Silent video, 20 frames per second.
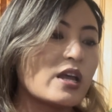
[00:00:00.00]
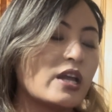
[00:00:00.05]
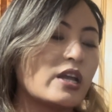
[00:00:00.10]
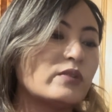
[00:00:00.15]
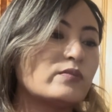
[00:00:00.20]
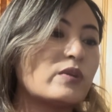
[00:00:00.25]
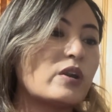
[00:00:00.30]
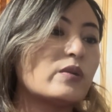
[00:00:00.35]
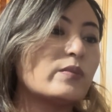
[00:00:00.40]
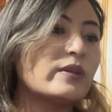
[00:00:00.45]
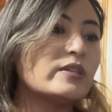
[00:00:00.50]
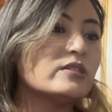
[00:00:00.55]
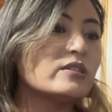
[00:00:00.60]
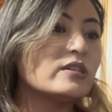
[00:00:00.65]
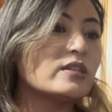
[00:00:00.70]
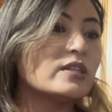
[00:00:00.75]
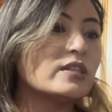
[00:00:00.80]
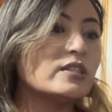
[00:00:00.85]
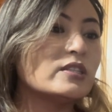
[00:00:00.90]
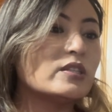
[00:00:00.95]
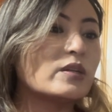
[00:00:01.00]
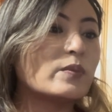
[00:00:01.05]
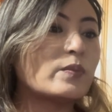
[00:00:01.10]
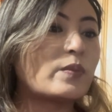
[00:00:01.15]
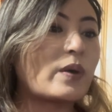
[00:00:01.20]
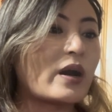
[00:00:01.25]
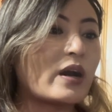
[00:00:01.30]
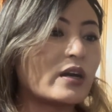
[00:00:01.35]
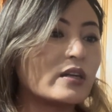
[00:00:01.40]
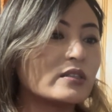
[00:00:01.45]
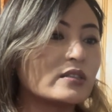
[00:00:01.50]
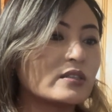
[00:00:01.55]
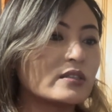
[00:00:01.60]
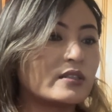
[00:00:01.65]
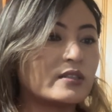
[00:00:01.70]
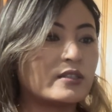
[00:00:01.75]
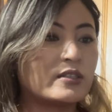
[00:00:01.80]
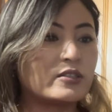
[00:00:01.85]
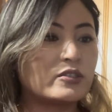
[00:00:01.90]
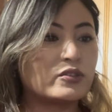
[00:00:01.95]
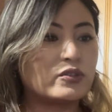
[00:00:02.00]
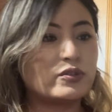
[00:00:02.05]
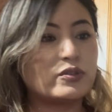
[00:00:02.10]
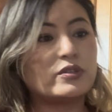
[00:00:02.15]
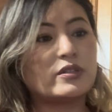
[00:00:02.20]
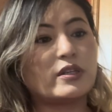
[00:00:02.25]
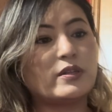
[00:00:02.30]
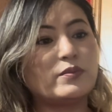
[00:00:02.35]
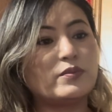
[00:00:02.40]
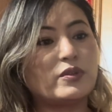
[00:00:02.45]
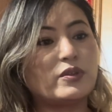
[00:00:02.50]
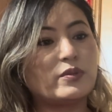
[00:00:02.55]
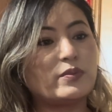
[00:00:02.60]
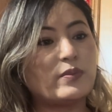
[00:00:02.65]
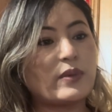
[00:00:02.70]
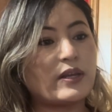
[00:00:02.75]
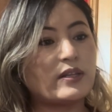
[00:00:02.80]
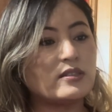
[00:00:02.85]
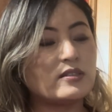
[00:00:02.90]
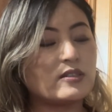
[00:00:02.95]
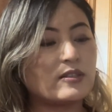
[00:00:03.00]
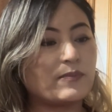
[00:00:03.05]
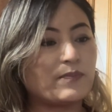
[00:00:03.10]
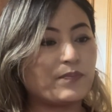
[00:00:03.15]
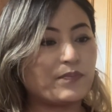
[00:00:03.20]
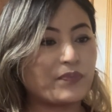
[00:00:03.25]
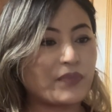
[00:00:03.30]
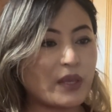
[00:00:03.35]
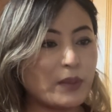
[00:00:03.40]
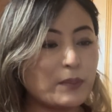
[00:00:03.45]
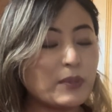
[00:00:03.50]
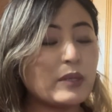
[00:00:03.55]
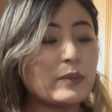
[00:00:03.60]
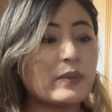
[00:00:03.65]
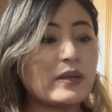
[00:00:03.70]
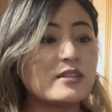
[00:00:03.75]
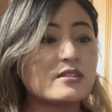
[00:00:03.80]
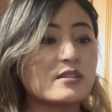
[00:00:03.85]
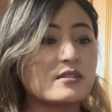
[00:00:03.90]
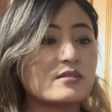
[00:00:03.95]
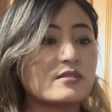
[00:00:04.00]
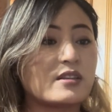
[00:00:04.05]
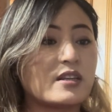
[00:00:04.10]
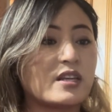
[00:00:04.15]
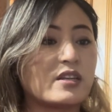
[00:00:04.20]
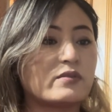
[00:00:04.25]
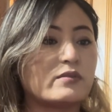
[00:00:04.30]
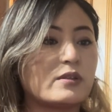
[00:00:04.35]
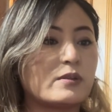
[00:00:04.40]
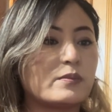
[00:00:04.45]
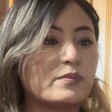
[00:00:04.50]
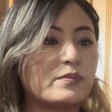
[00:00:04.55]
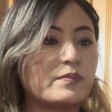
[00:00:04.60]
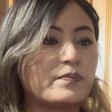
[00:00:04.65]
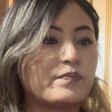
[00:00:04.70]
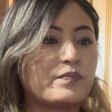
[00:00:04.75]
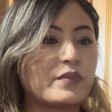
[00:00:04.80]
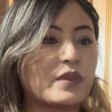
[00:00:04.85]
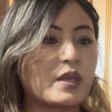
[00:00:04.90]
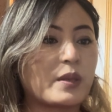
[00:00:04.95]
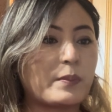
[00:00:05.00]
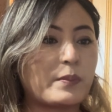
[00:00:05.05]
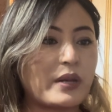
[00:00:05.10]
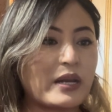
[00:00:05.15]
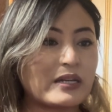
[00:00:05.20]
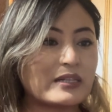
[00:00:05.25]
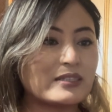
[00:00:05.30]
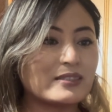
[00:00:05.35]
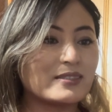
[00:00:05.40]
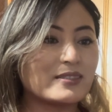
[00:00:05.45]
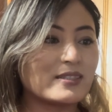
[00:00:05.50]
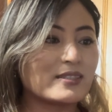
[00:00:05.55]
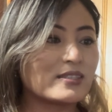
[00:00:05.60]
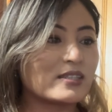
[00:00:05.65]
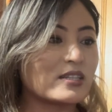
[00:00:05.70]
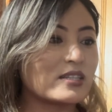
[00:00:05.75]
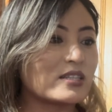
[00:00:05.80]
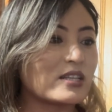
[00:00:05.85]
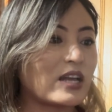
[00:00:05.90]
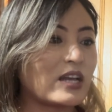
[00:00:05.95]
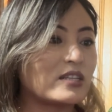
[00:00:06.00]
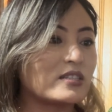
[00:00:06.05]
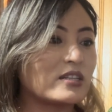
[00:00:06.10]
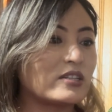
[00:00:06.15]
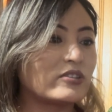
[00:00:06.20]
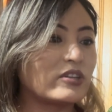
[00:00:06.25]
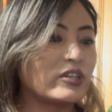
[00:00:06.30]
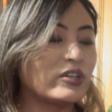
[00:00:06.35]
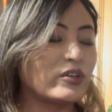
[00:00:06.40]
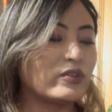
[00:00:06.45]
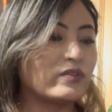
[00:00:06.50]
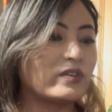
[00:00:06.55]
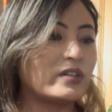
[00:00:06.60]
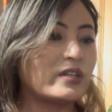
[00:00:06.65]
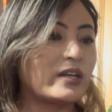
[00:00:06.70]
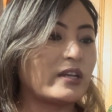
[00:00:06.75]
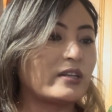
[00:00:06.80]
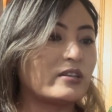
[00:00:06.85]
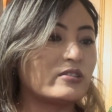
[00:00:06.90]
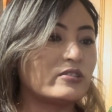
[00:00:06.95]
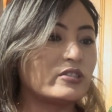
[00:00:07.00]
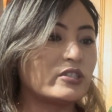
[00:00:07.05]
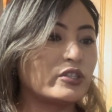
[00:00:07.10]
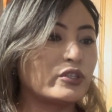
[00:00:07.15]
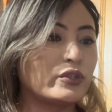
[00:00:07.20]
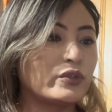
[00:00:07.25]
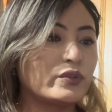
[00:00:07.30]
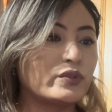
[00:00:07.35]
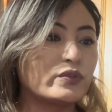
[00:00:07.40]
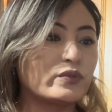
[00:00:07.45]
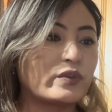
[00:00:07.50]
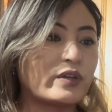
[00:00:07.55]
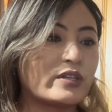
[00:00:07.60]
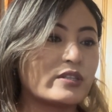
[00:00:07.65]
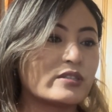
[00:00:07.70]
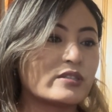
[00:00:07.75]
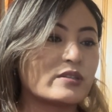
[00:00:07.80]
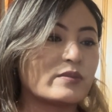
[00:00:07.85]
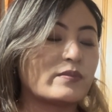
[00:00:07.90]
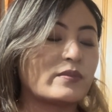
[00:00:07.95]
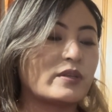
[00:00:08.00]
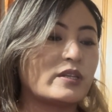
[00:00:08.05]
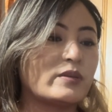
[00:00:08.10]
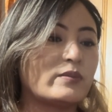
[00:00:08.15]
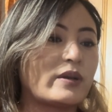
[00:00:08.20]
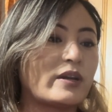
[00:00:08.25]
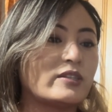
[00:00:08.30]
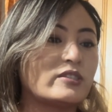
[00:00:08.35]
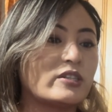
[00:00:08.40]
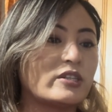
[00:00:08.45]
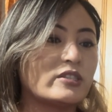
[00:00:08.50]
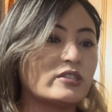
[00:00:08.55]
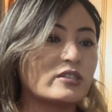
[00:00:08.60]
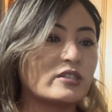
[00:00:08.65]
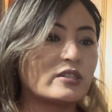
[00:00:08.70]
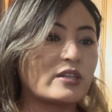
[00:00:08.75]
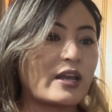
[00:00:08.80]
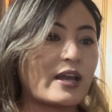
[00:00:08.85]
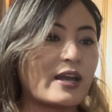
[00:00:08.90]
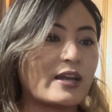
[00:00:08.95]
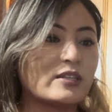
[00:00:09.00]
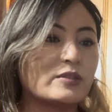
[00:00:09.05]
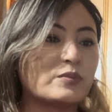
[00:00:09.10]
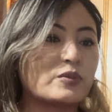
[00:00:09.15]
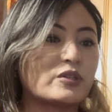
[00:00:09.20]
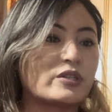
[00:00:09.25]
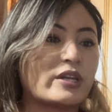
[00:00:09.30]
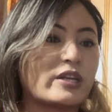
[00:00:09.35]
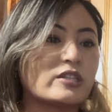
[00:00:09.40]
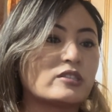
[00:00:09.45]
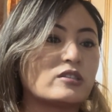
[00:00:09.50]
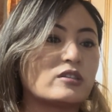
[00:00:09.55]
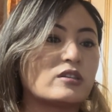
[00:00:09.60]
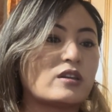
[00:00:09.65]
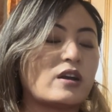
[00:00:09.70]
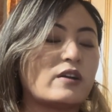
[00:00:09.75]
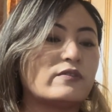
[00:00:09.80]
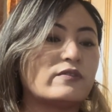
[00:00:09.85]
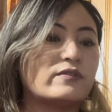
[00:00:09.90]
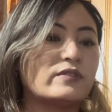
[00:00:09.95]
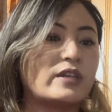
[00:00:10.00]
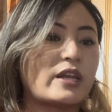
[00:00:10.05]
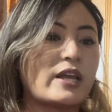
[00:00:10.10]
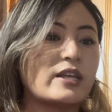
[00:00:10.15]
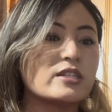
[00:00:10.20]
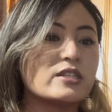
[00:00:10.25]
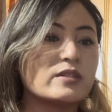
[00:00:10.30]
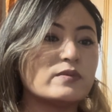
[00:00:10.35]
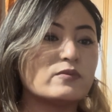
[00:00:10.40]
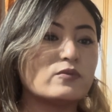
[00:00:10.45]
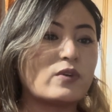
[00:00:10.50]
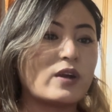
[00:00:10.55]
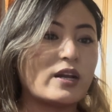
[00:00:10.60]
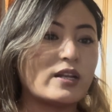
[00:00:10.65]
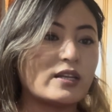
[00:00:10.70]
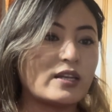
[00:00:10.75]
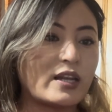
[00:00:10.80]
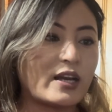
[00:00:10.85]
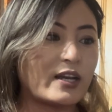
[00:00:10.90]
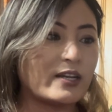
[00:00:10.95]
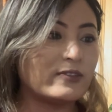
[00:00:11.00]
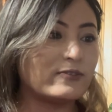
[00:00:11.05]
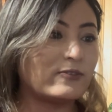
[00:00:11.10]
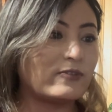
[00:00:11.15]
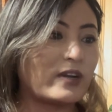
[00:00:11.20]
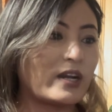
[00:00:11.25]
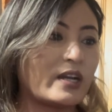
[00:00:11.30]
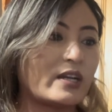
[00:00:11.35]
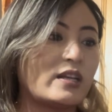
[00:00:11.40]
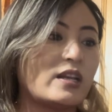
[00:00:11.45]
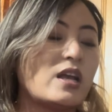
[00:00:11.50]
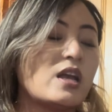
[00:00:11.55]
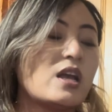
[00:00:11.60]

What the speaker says: Environmentally, the park should implement sustainable practices such as a renewable energy use, waste minimization, and protection of native wildlife, while